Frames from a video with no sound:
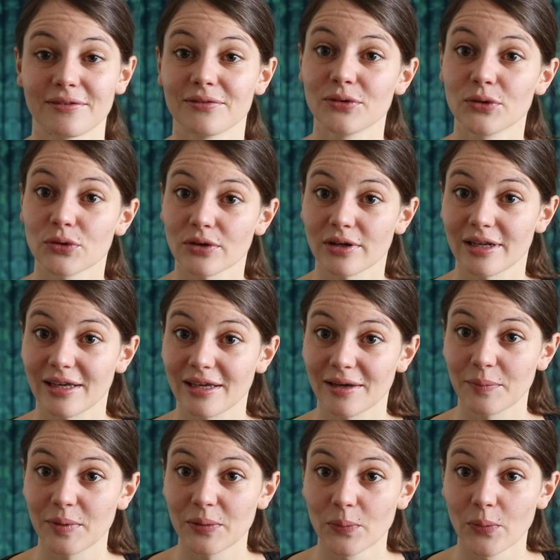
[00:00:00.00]
usually a
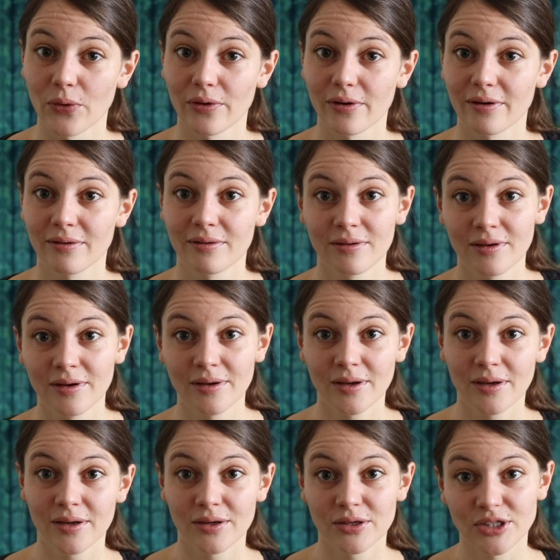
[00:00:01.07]
bit more
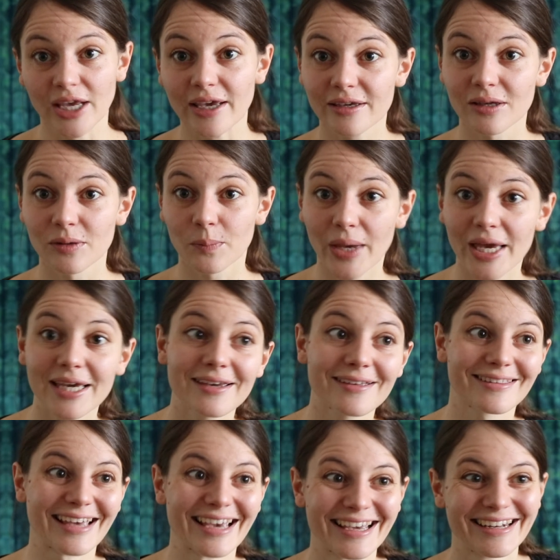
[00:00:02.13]
shake and bake
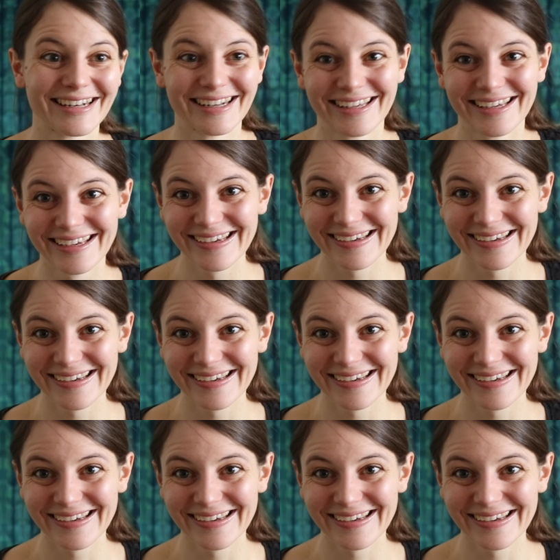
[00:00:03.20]
than